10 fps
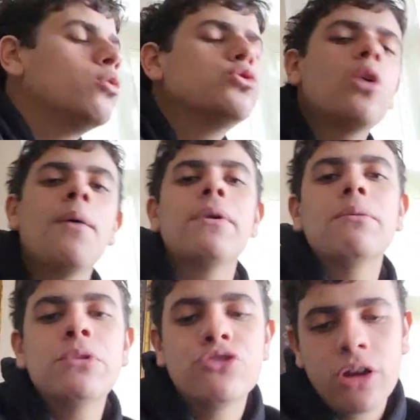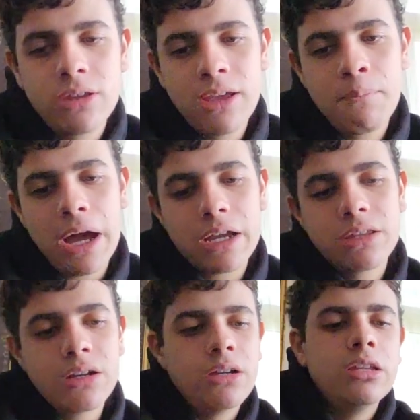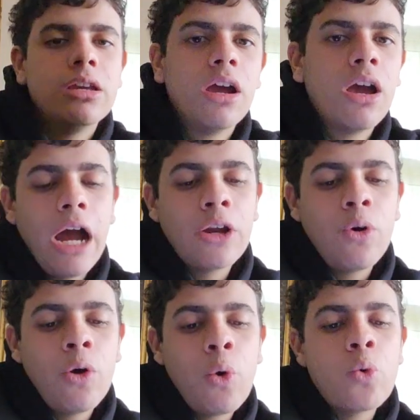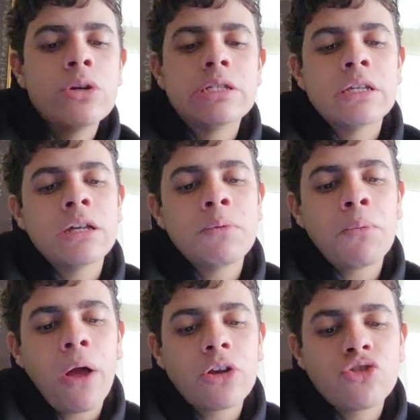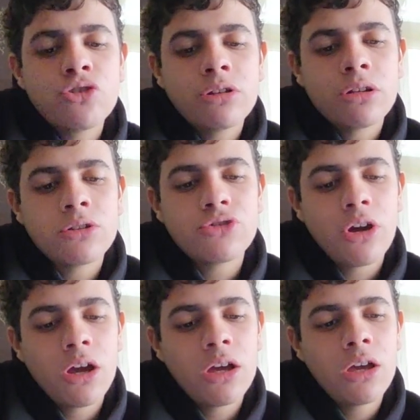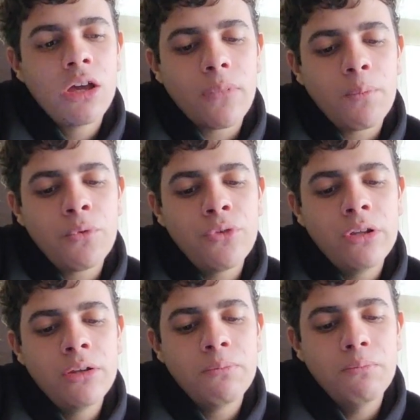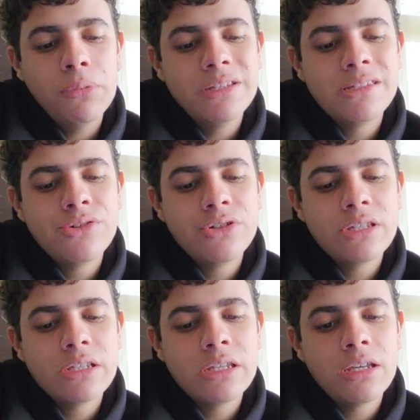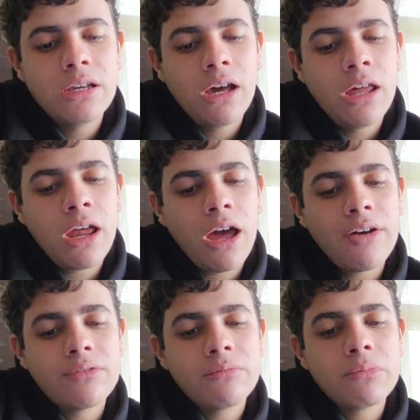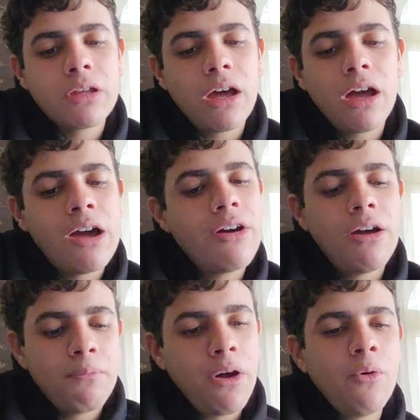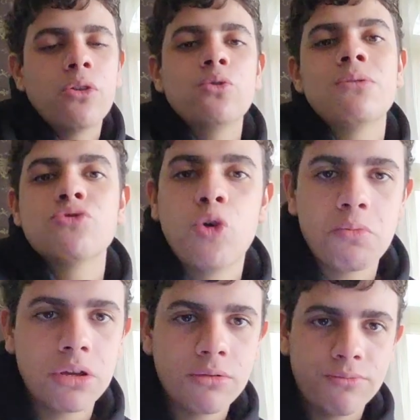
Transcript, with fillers: also I'm gonna be trying to get back into reading. I know I always say that, but I'm actually gonna try. I've been really busy recently, and I have haven't. Been, I um, I want to do some shopping